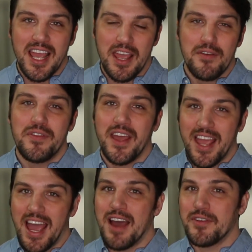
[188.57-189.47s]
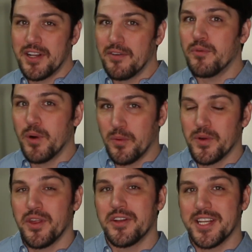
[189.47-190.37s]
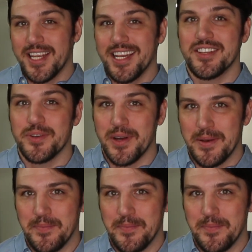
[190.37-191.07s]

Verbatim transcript: if they have enough wherewithal to get to it.